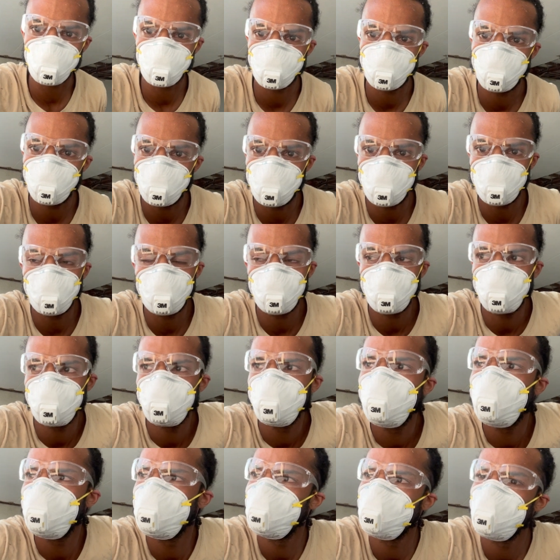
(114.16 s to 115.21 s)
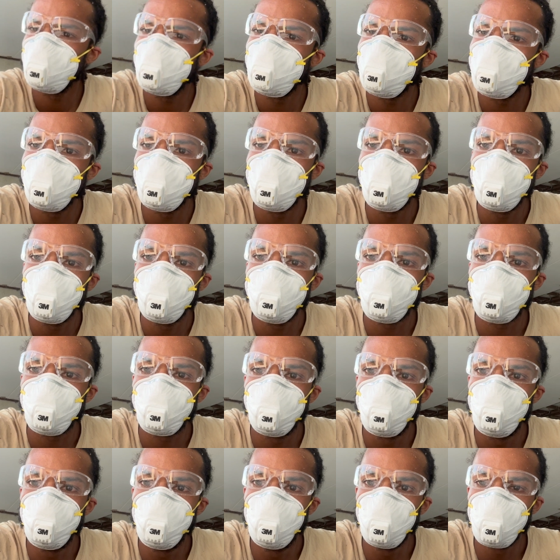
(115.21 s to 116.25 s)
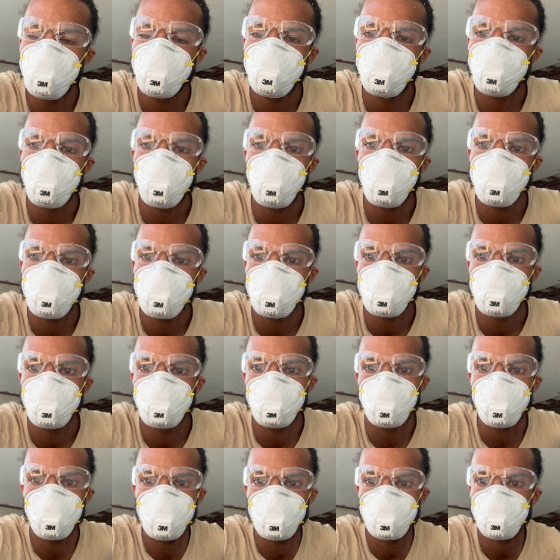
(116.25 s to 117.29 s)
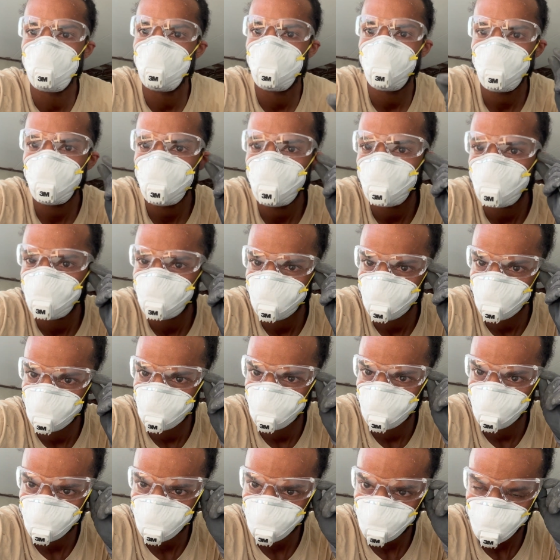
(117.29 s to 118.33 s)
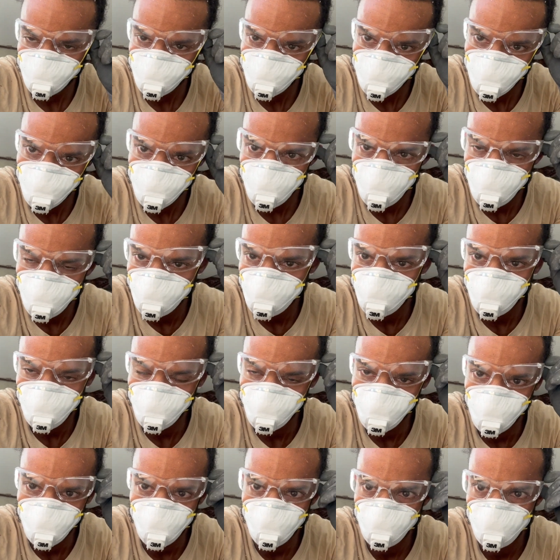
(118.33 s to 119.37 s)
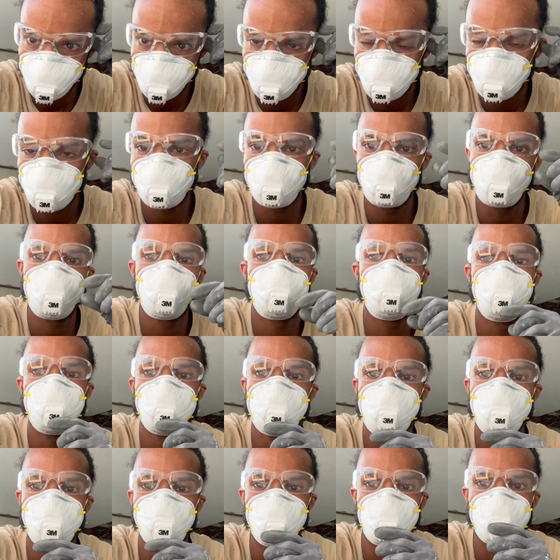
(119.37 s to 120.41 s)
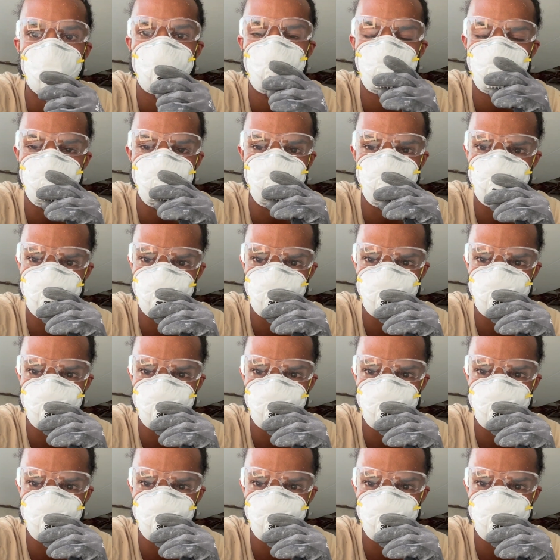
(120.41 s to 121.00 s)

of my big projects right now. So I'm wearing this mask and these